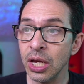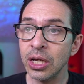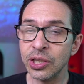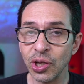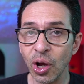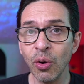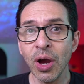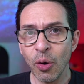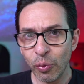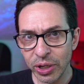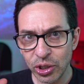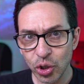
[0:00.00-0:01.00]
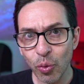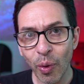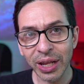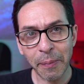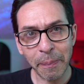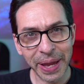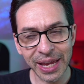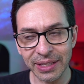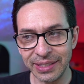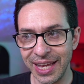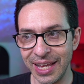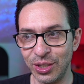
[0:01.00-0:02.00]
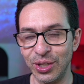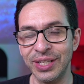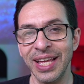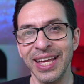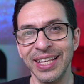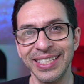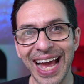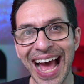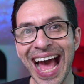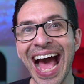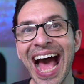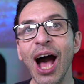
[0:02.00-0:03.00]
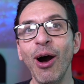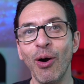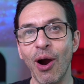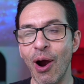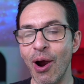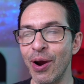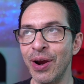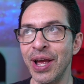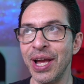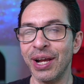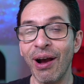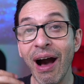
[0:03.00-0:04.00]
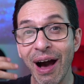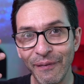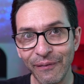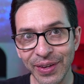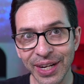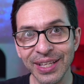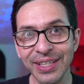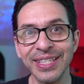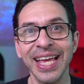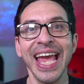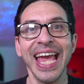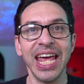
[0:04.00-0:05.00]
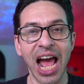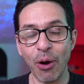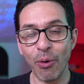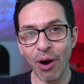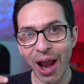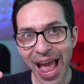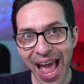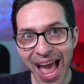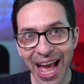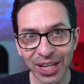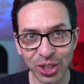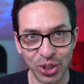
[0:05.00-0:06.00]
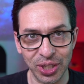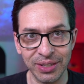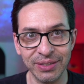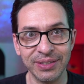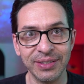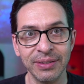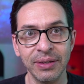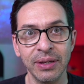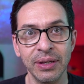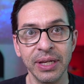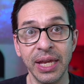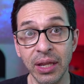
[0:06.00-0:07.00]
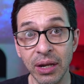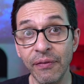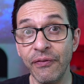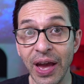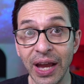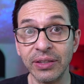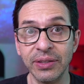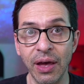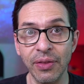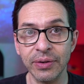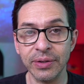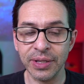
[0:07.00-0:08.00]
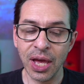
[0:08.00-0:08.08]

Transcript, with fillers: So we do want to pay attention to how our confidence and how our actions can affect others.